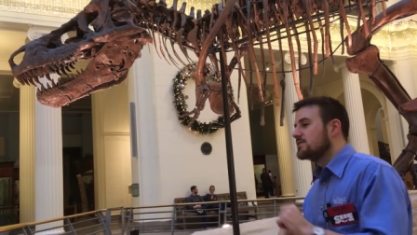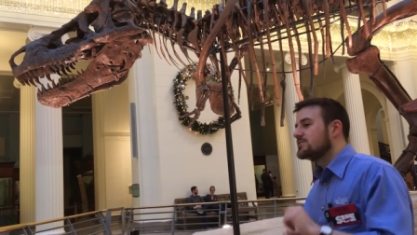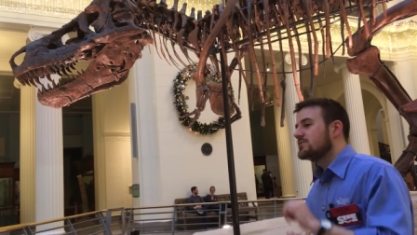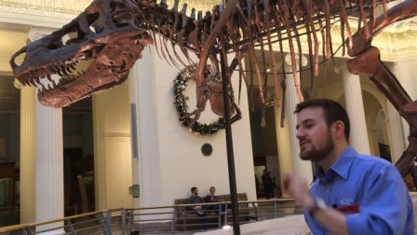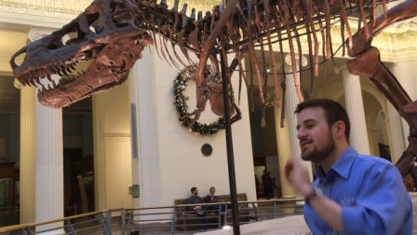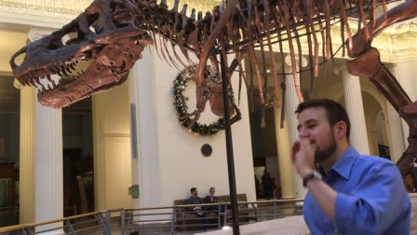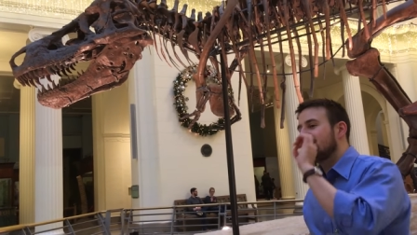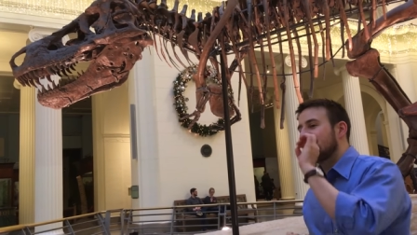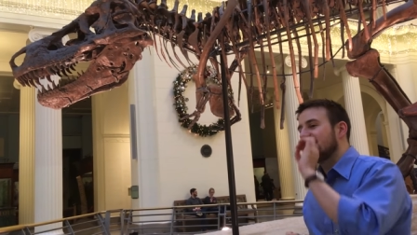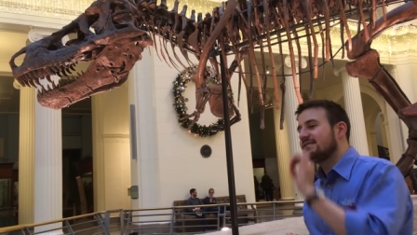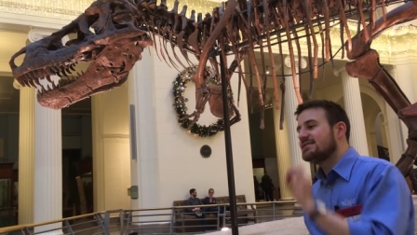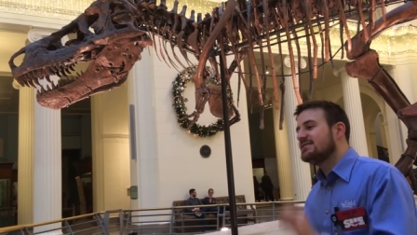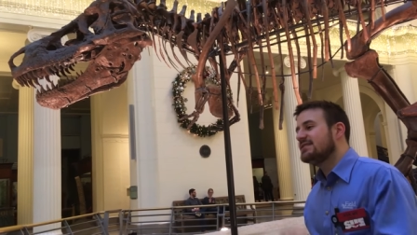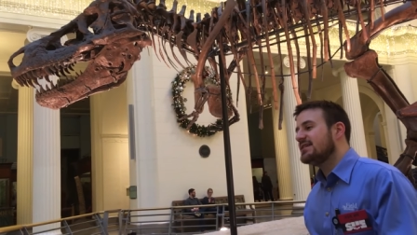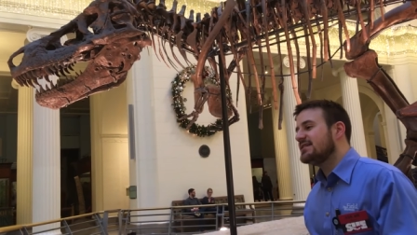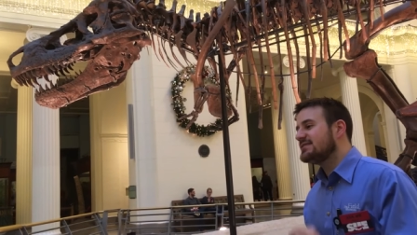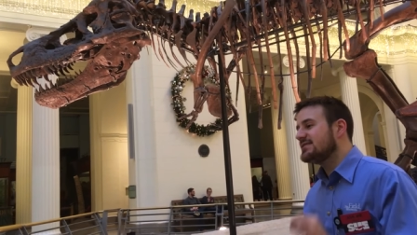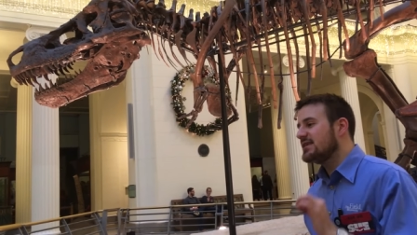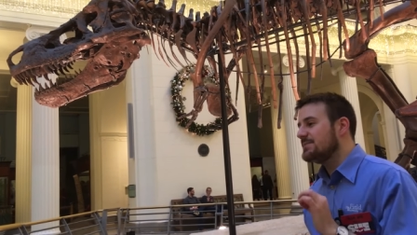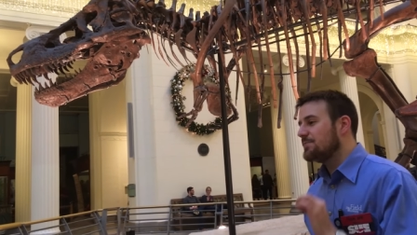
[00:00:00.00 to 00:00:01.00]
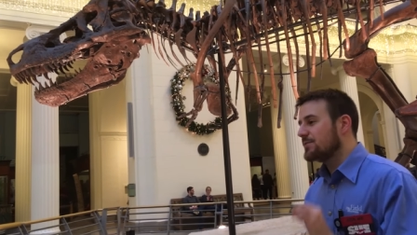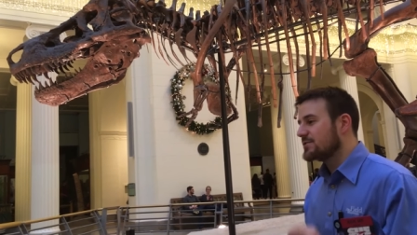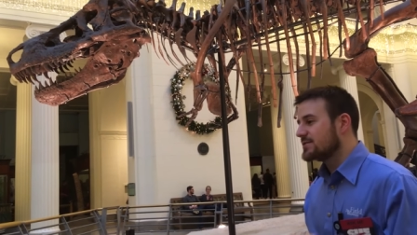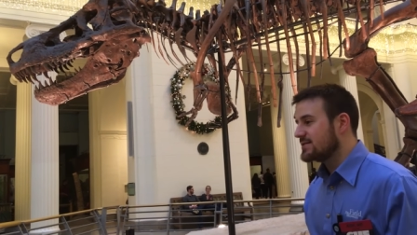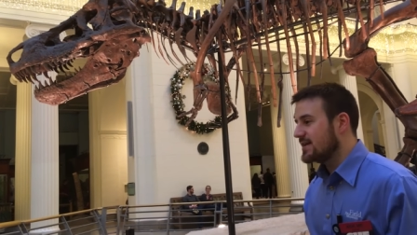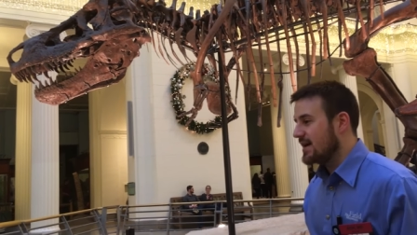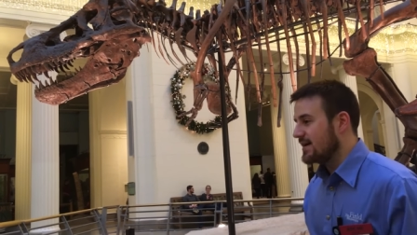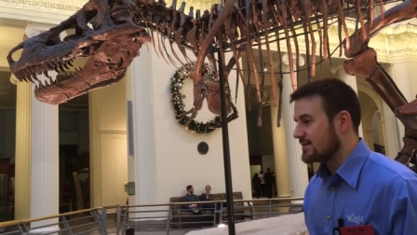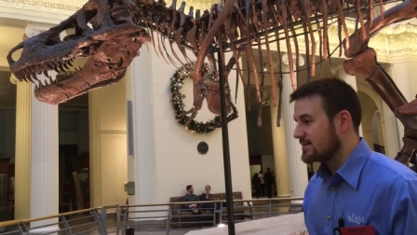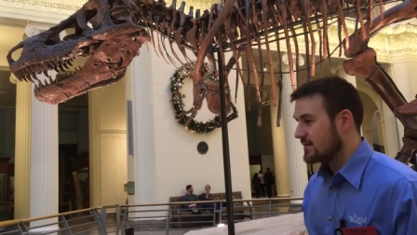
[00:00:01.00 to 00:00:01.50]
Turns out that
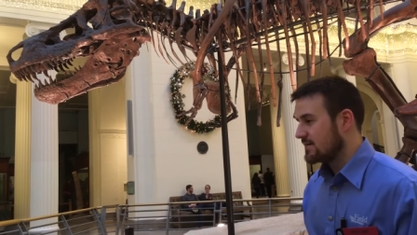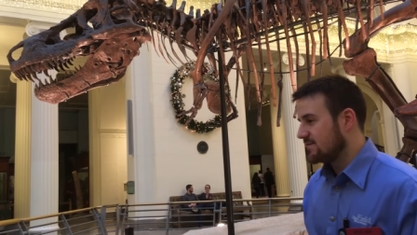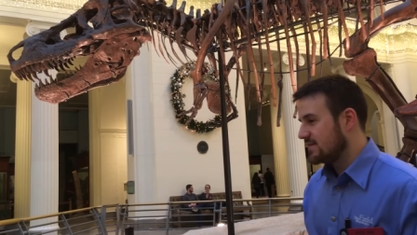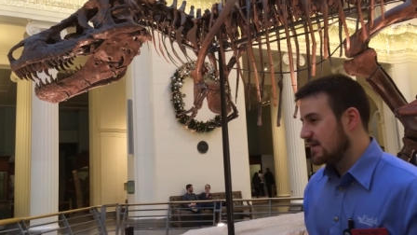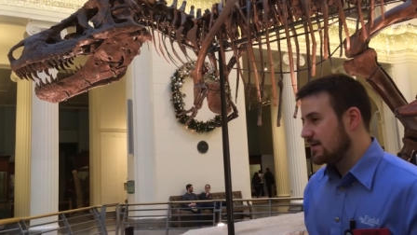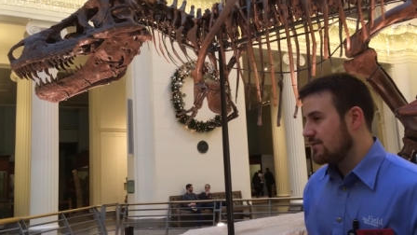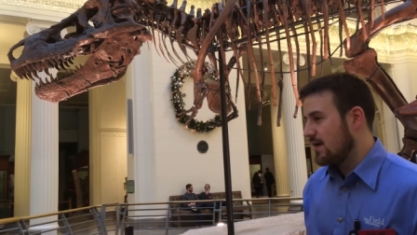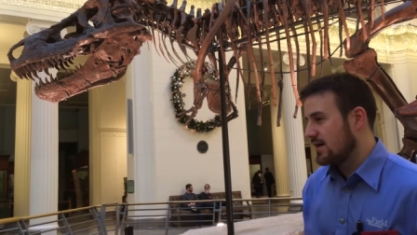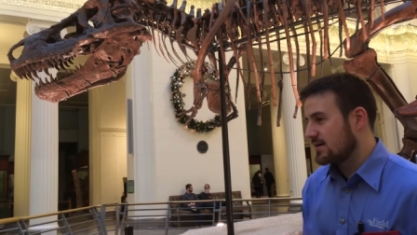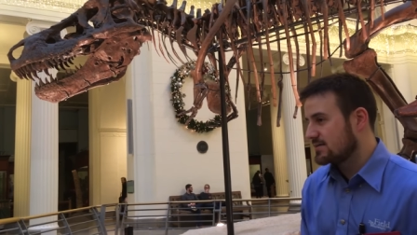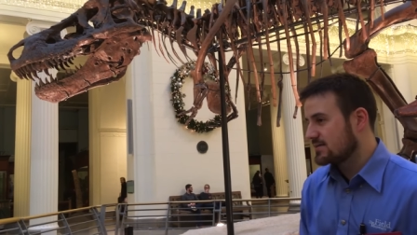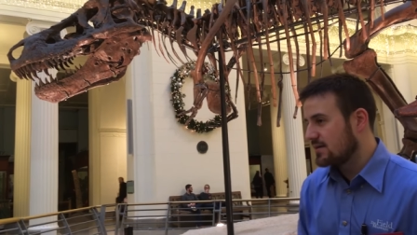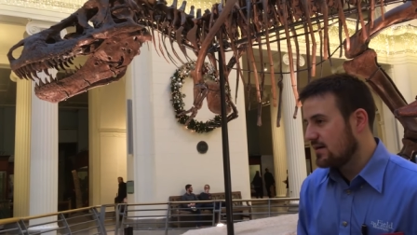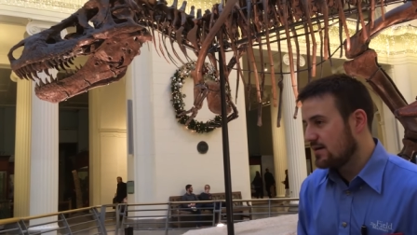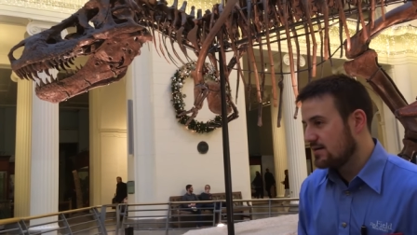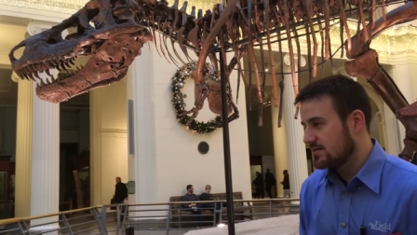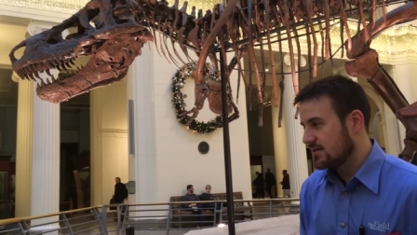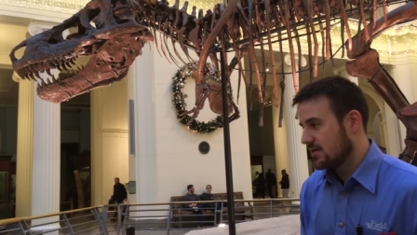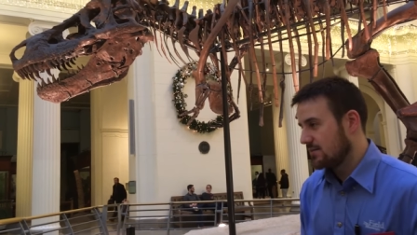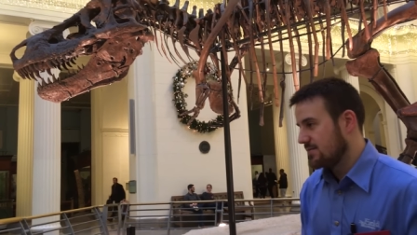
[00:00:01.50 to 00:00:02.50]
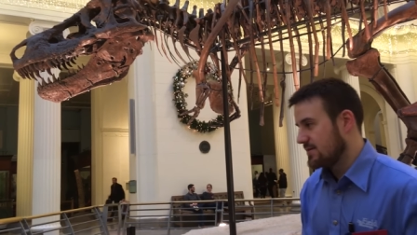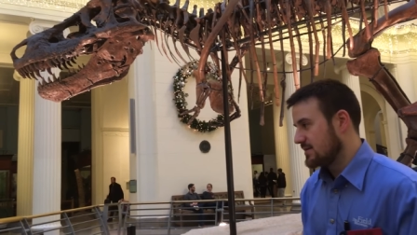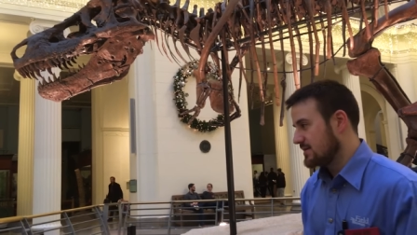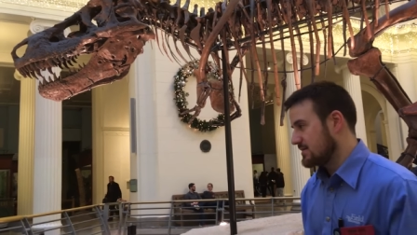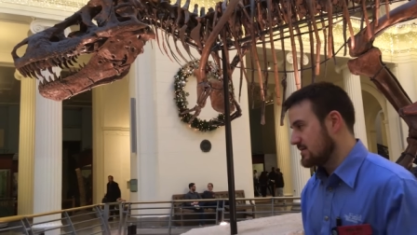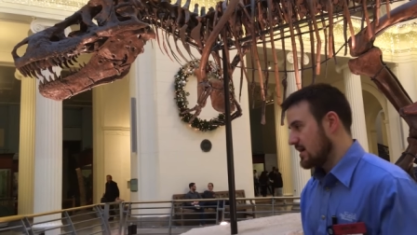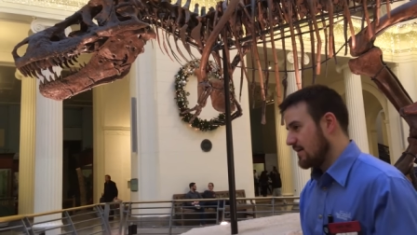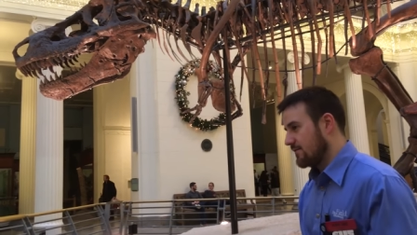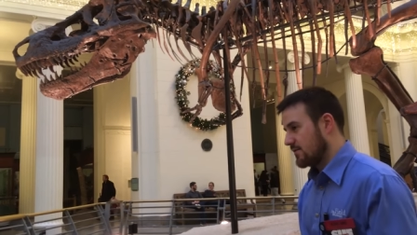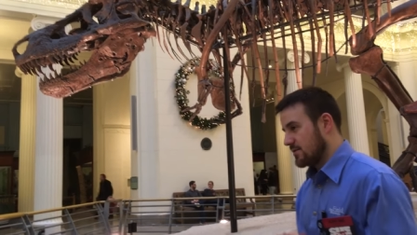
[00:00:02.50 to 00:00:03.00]
60% of T-Rex skulls that have been
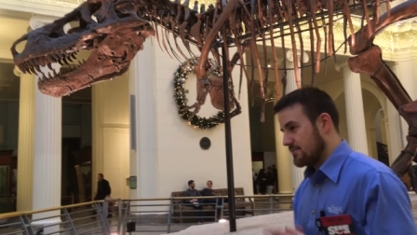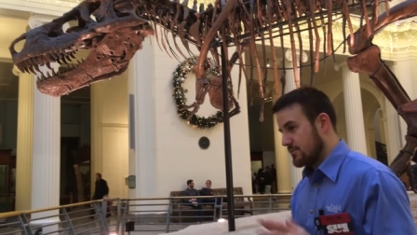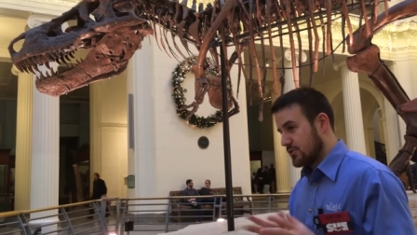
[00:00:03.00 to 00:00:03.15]
discovered,